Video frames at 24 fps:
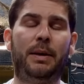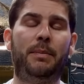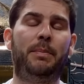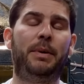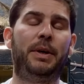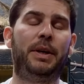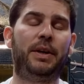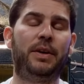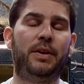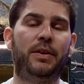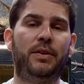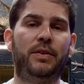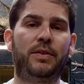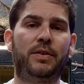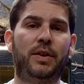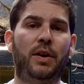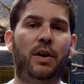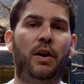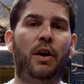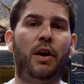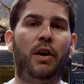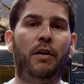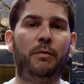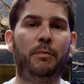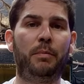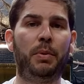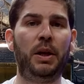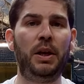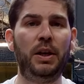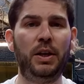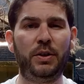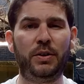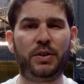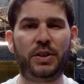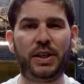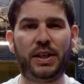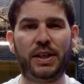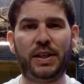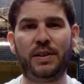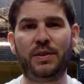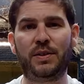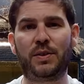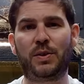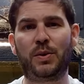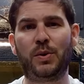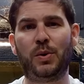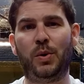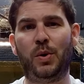because of
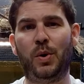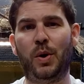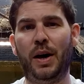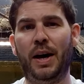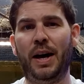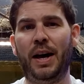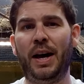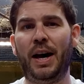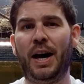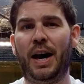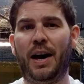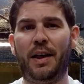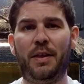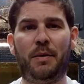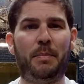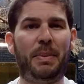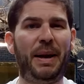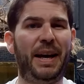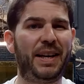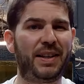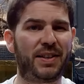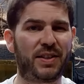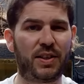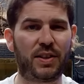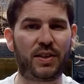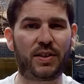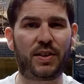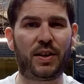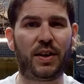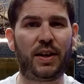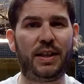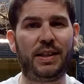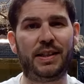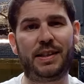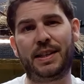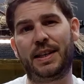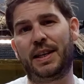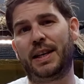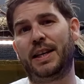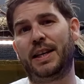pollutants or other pesticides that